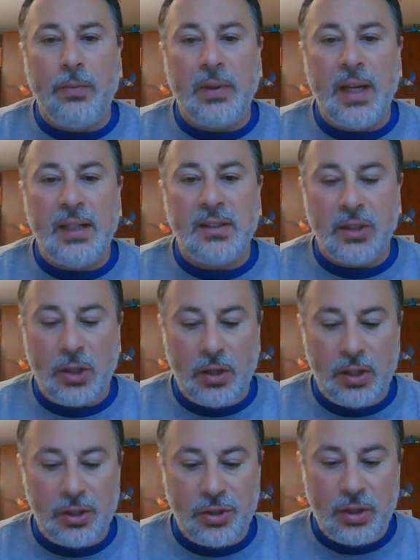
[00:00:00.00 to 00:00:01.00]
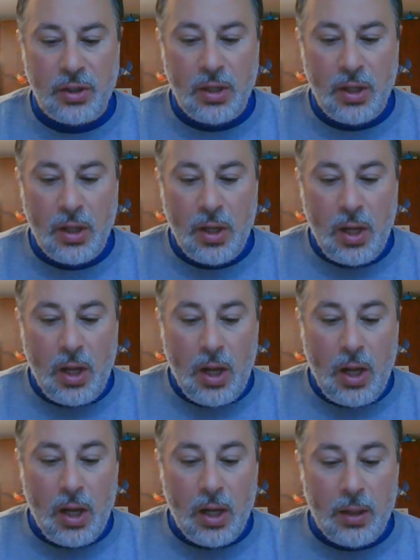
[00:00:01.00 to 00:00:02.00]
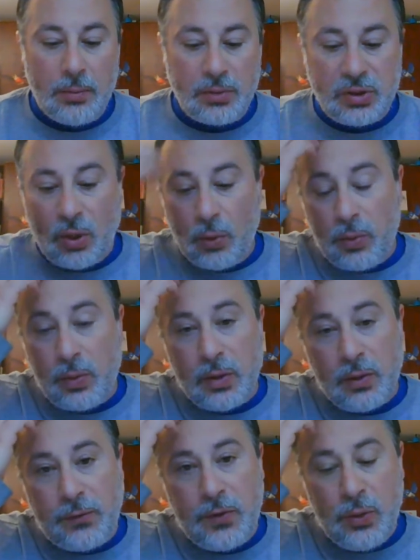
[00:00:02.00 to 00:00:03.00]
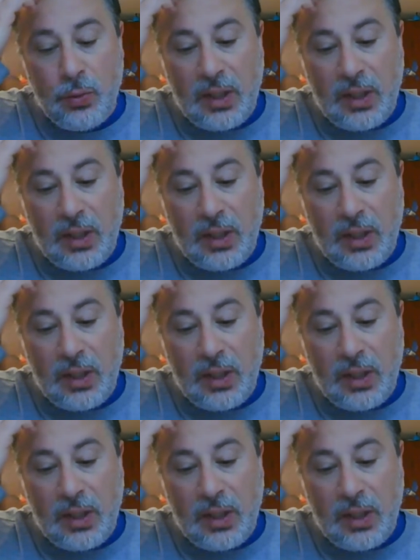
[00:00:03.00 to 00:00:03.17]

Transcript: That is encouraged. So the few